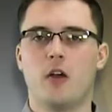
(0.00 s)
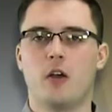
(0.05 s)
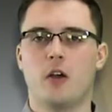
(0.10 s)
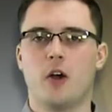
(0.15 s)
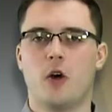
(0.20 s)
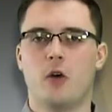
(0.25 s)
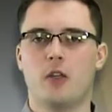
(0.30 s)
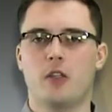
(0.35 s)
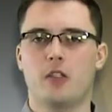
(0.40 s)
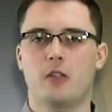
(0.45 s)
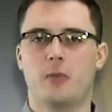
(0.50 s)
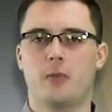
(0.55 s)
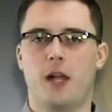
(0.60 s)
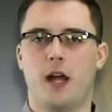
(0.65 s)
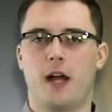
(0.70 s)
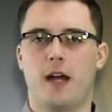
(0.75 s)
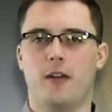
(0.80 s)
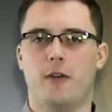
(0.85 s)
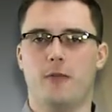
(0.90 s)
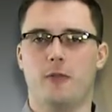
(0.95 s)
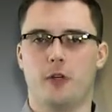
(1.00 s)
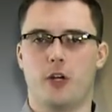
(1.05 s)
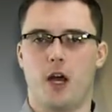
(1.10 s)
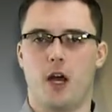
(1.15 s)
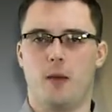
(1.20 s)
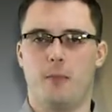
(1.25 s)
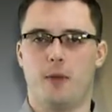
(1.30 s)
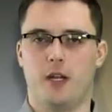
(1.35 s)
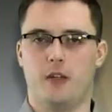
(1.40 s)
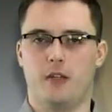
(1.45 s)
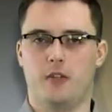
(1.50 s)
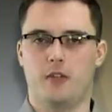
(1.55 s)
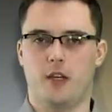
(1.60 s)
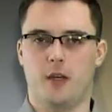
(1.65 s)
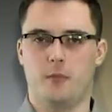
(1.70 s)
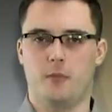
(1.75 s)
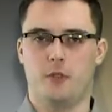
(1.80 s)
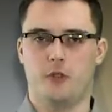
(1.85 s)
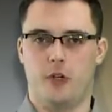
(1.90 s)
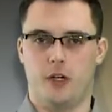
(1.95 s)
Coatings applied over non-metal
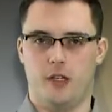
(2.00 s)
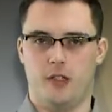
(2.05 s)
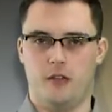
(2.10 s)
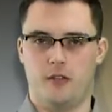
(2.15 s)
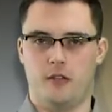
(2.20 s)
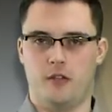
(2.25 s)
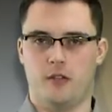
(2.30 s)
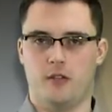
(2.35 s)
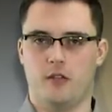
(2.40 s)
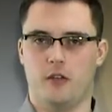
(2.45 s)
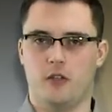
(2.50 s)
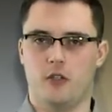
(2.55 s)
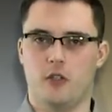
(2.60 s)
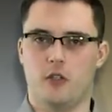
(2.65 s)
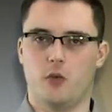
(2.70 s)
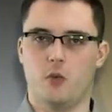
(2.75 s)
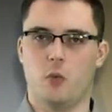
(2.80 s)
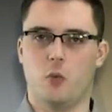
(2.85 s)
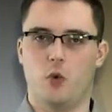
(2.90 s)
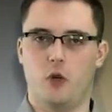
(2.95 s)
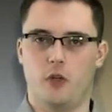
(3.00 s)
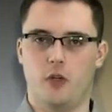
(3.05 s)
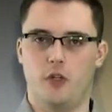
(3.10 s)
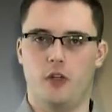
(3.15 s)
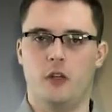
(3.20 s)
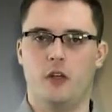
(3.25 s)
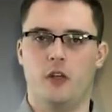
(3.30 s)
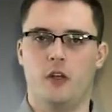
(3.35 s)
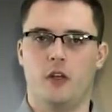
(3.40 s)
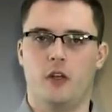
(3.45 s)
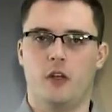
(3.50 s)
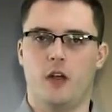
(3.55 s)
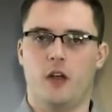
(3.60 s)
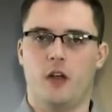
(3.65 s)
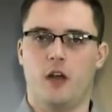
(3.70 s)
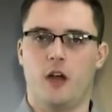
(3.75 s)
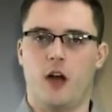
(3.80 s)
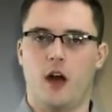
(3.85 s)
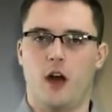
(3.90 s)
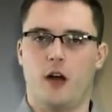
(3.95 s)
substrates, such as wood,
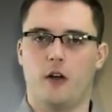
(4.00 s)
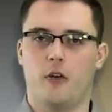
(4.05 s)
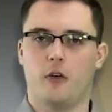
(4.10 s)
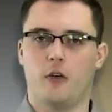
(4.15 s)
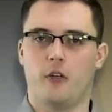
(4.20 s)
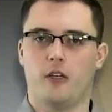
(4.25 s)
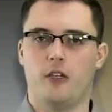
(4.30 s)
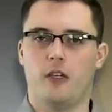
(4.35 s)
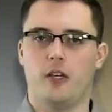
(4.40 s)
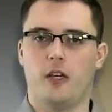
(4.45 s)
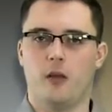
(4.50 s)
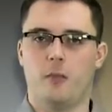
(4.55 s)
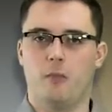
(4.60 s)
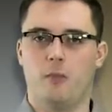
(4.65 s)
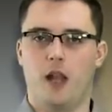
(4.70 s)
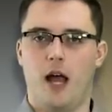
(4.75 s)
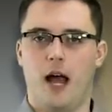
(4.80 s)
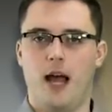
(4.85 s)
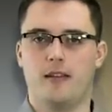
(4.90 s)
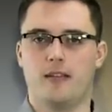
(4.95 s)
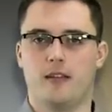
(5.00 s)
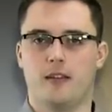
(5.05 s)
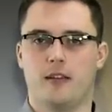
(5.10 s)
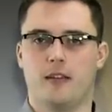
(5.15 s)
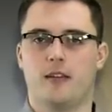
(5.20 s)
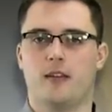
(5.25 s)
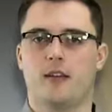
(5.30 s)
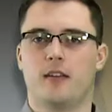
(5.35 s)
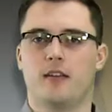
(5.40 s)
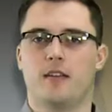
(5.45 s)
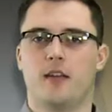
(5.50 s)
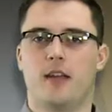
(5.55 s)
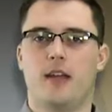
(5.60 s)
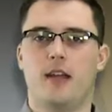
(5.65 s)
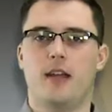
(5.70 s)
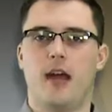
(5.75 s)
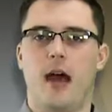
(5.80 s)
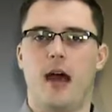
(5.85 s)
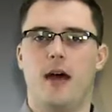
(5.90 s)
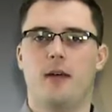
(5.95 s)
concrete, and plastic,
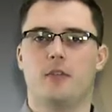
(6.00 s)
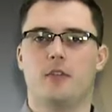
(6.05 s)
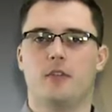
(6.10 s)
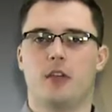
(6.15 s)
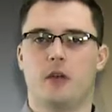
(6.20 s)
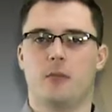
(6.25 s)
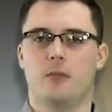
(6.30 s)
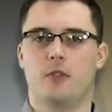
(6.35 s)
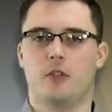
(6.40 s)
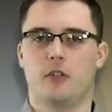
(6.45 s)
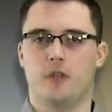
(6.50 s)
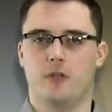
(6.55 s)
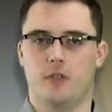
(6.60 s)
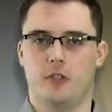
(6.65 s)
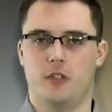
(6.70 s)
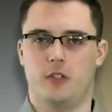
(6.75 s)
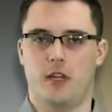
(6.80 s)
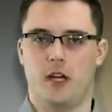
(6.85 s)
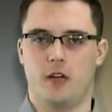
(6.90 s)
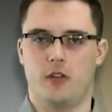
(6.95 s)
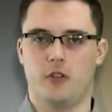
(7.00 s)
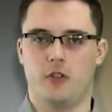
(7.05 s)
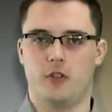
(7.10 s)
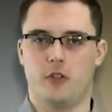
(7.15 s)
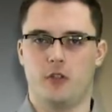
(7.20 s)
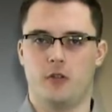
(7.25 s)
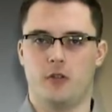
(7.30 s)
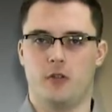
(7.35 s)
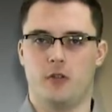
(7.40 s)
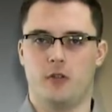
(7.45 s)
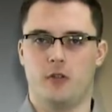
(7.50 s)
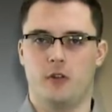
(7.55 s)
tend to have some surface texture.